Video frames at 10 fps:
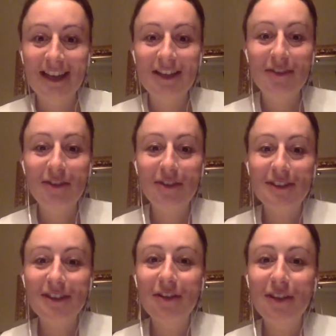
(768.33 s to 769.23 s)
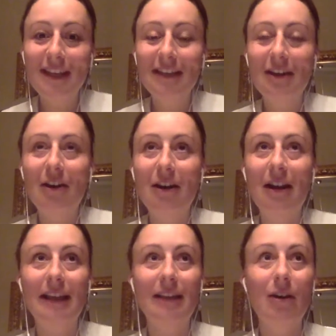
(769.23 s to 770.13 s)
You still think,
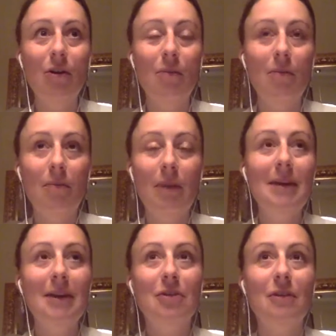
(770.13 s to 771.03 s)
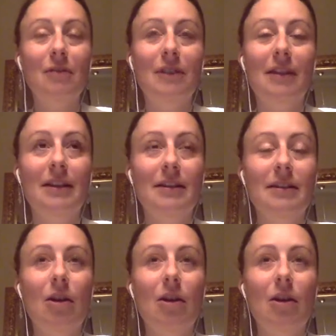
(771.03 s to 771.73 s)
like, oh, maybe I should have done this.